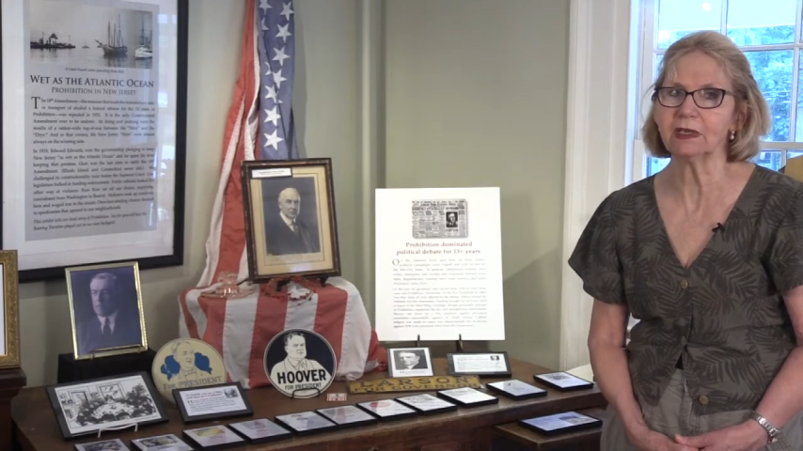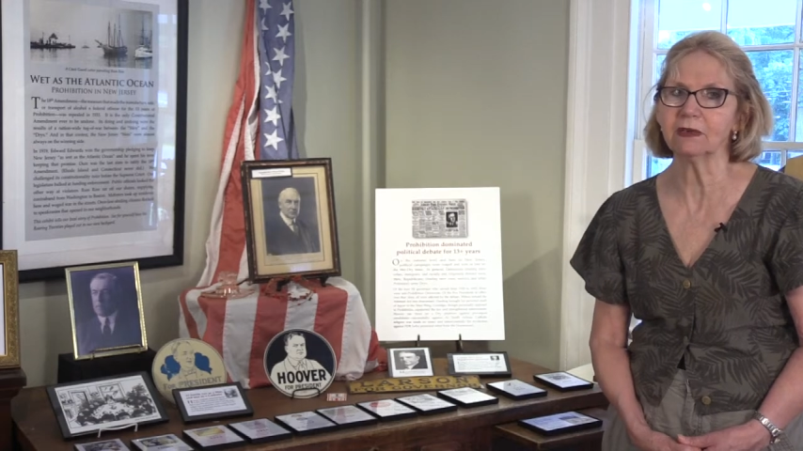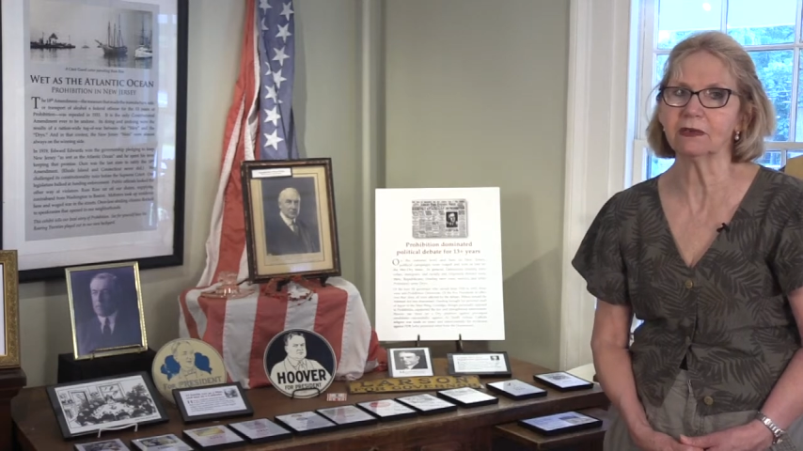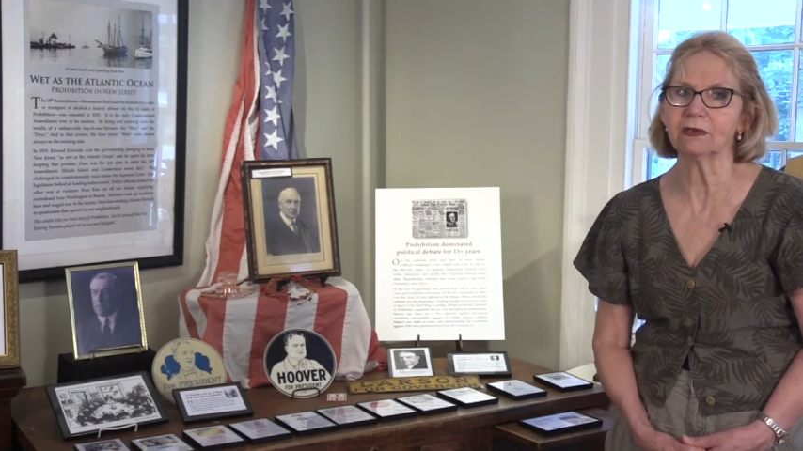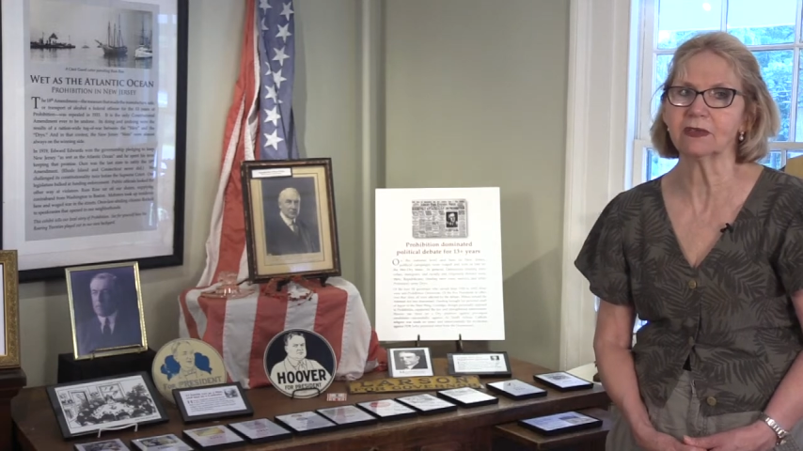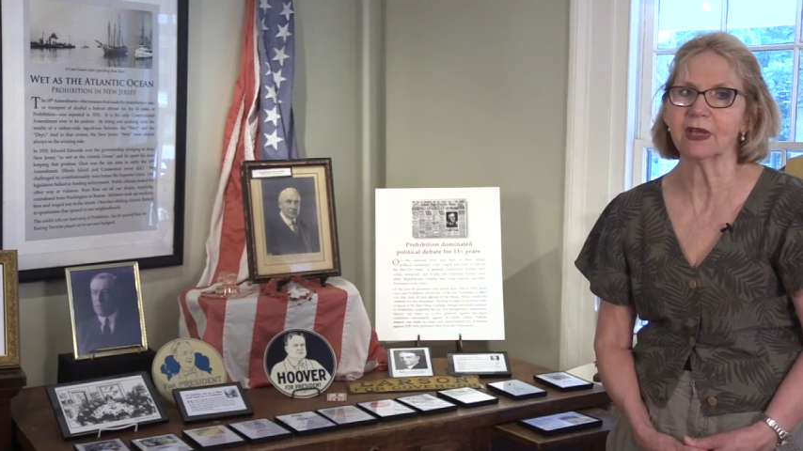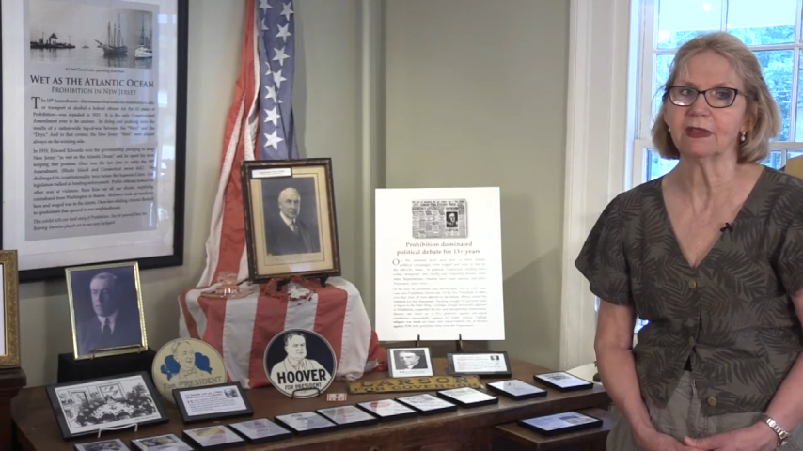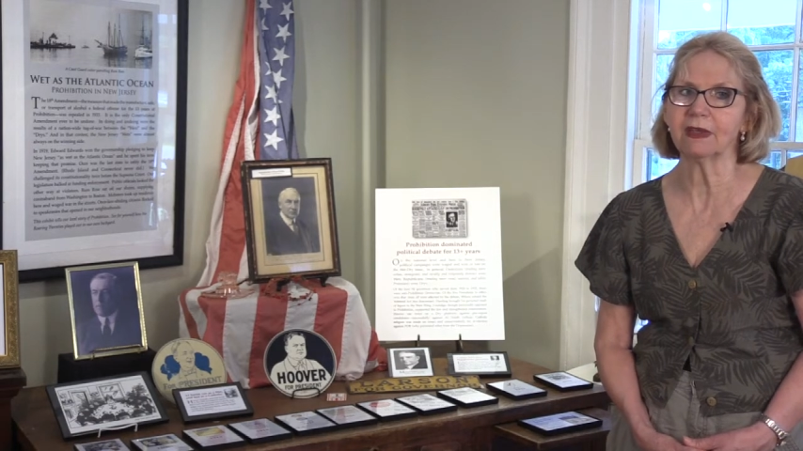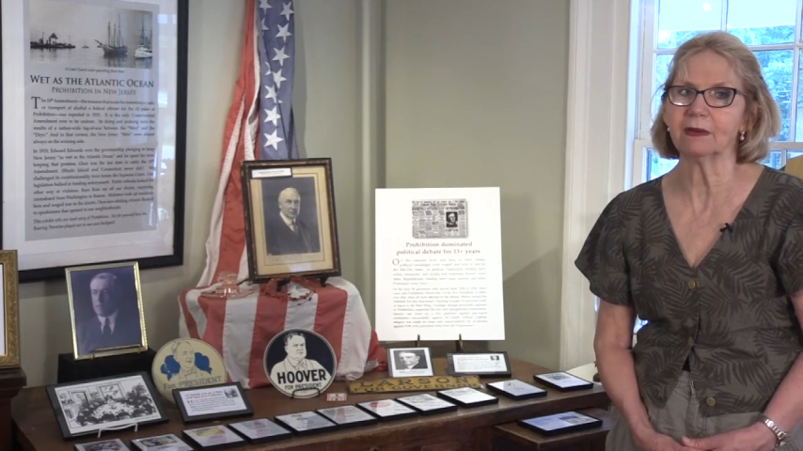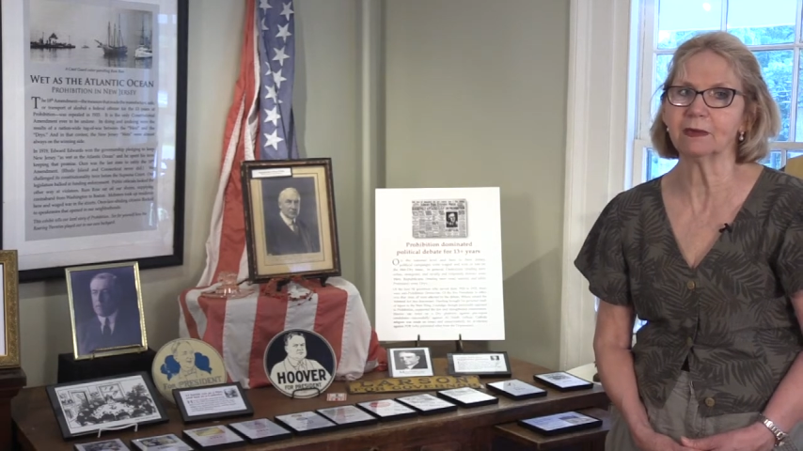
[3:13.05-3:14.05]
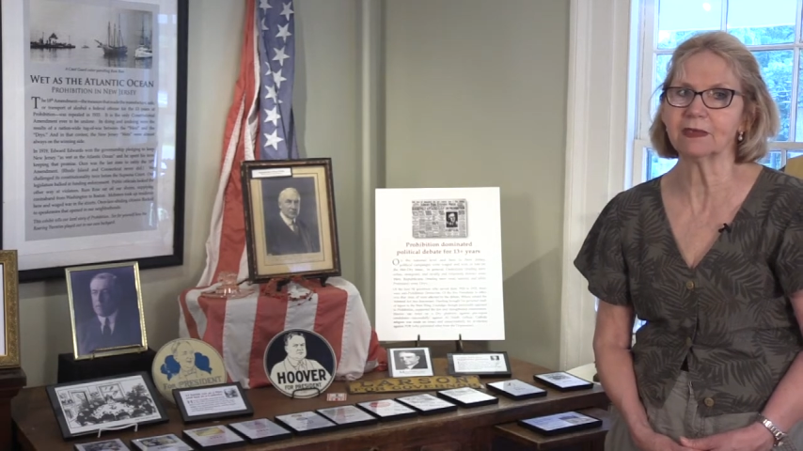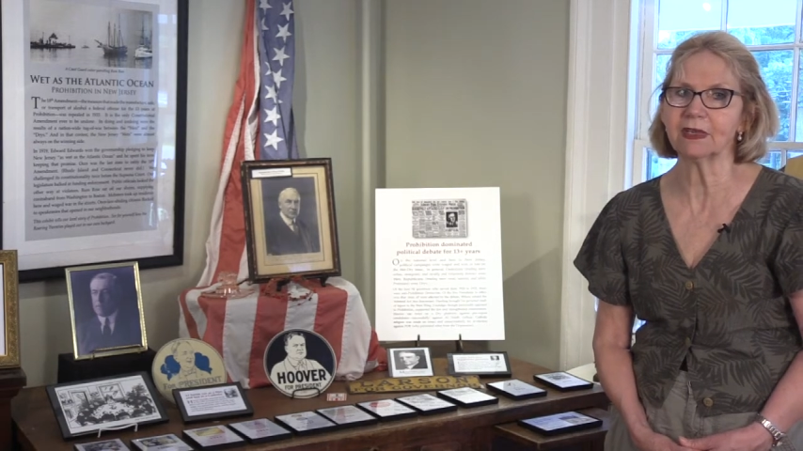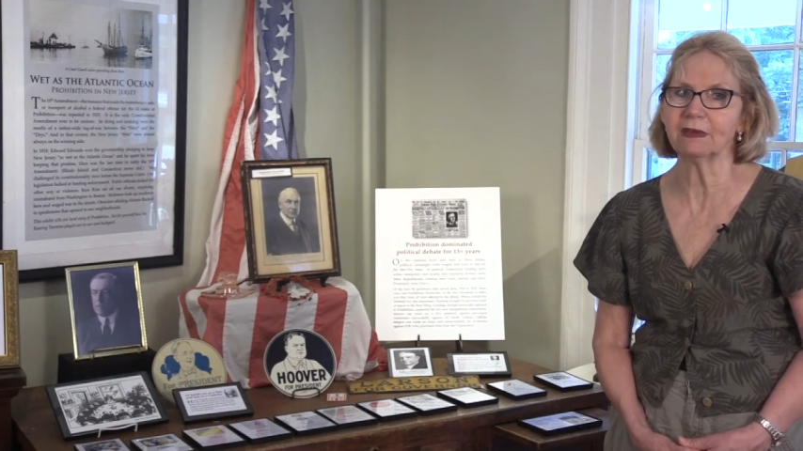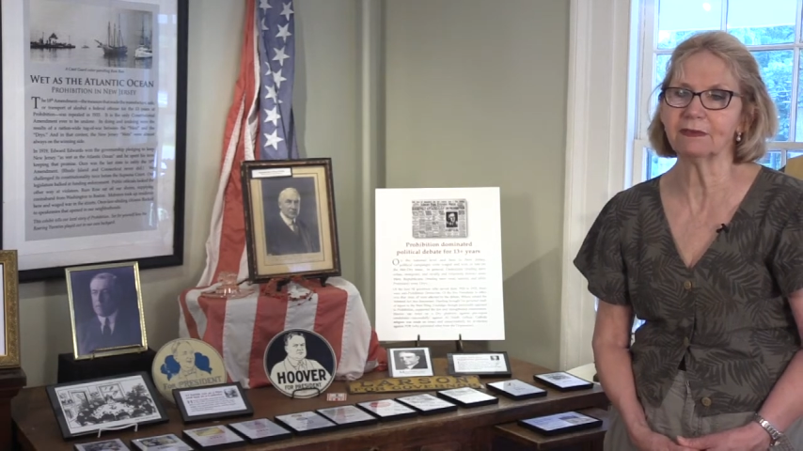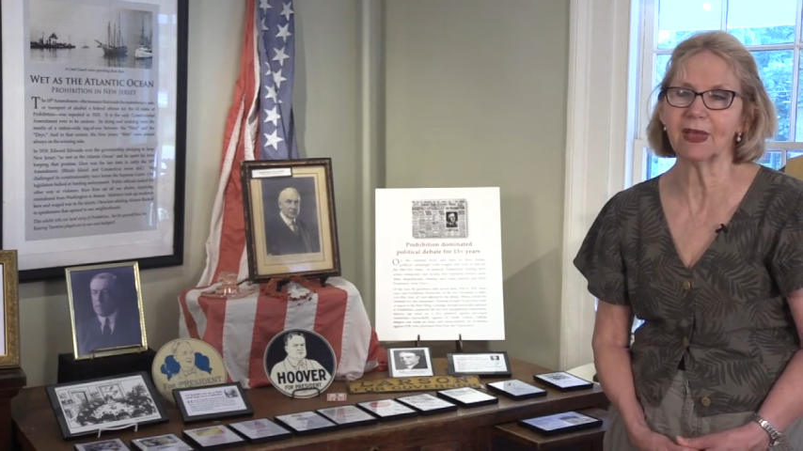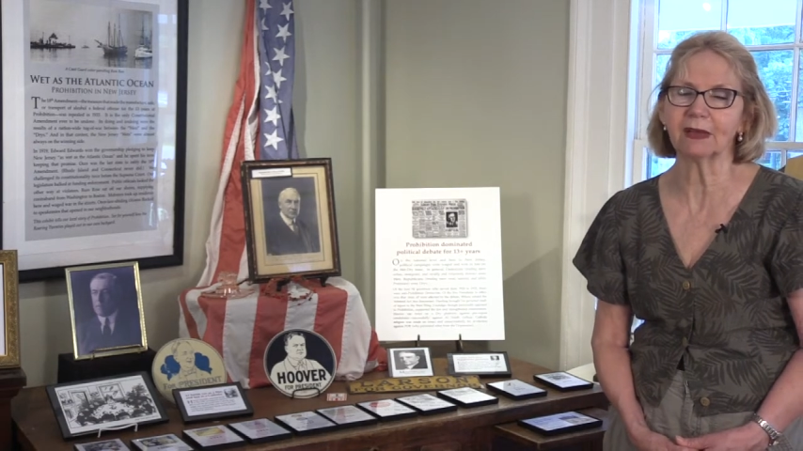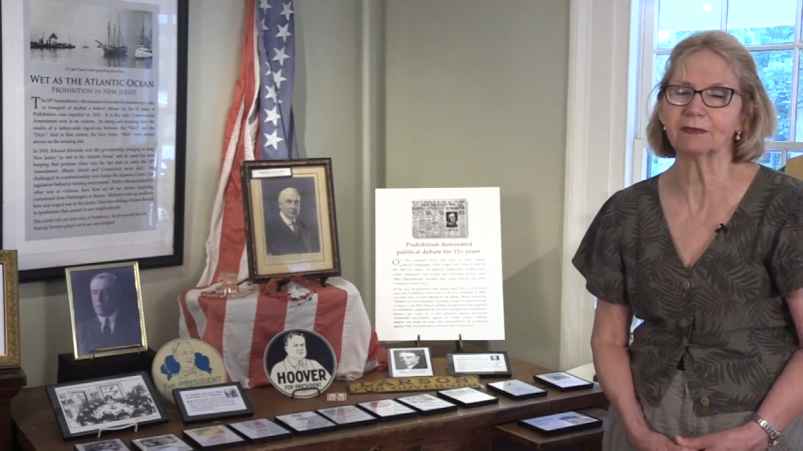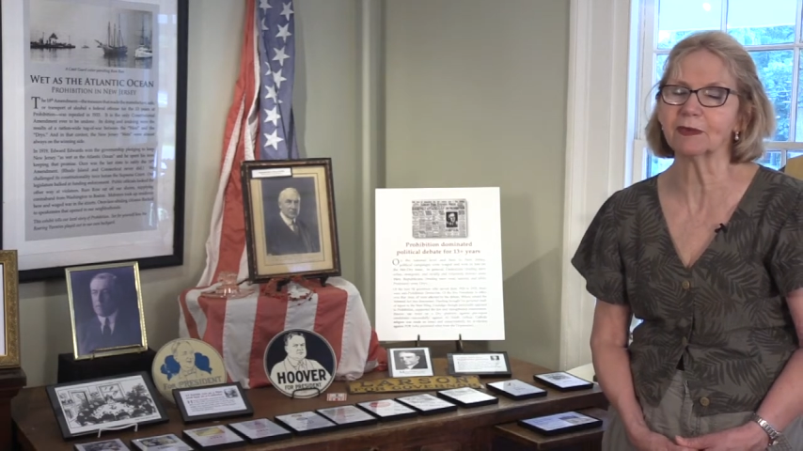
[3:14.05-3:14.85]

years that it was in effect,